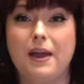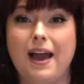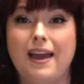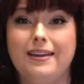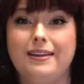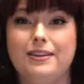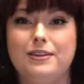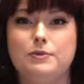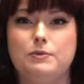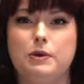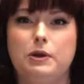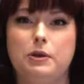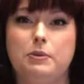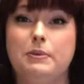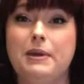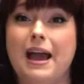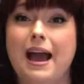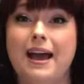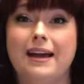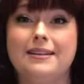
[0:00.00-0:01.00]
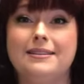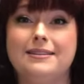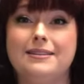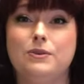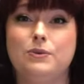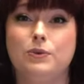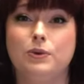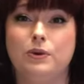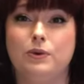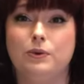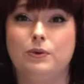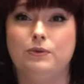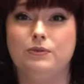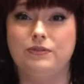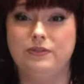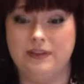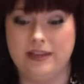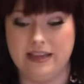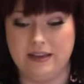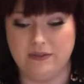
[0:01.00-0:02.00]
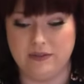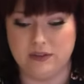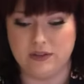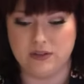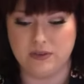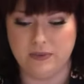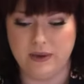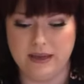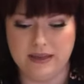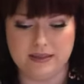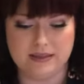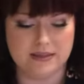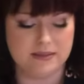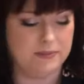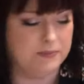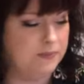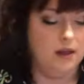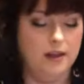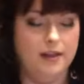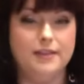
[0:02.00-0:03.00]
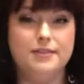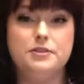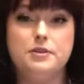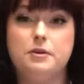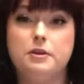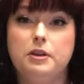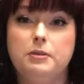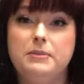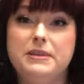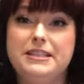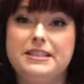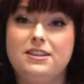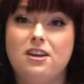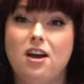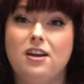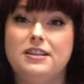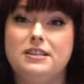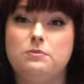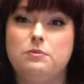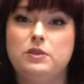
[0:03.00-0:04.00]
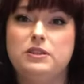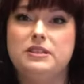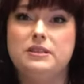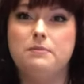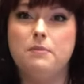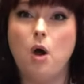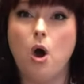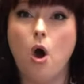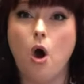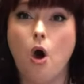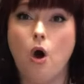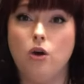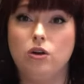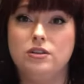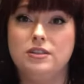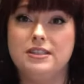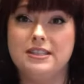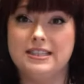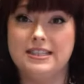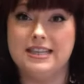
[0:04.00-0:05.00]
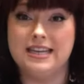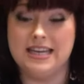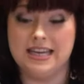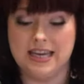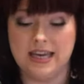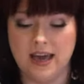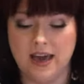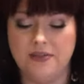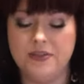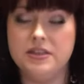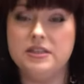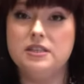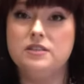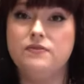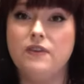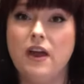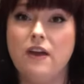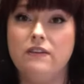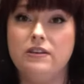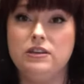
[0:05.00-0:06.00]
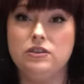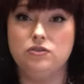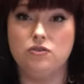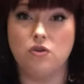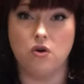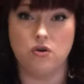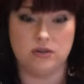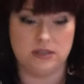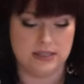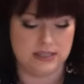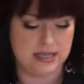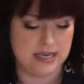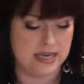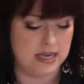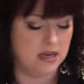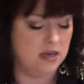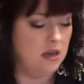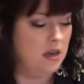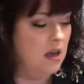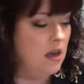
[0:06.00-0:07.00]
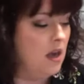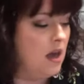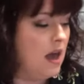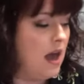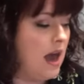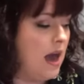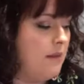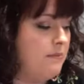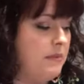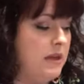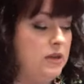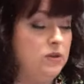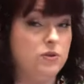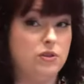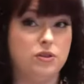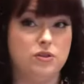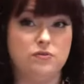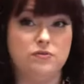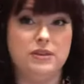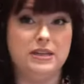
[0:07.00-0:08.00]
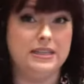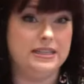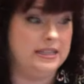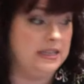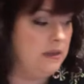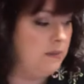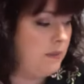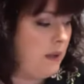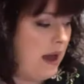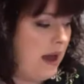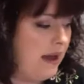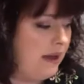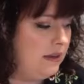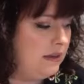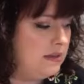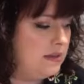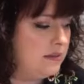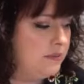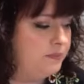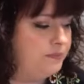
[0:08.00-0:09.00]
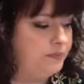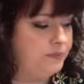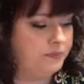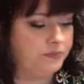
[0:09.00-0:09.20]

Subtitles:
kind because we're going to be adding all our own flavour to it. So I'm going to be starting with some hot tea, and this is very strong tea made with 3 tea bags.